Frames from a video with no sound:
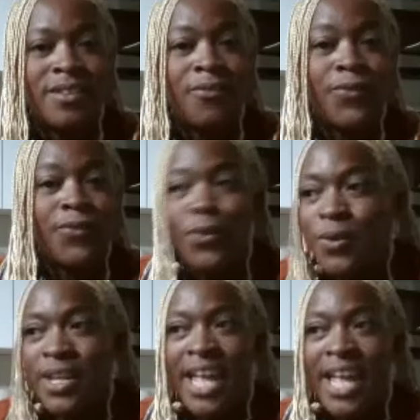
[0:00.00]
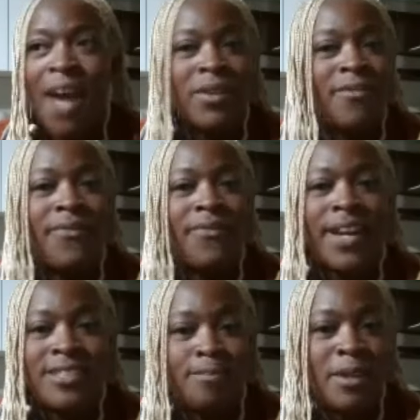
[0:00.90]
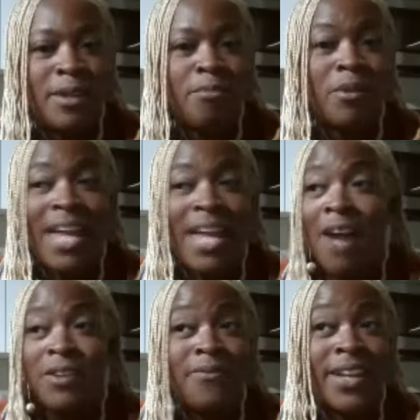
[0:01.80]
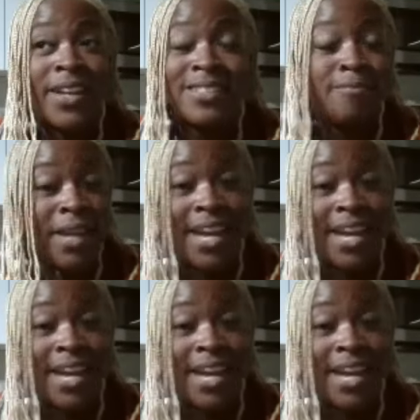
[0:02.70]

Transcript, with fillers: the food and how it affected people and how it affected me,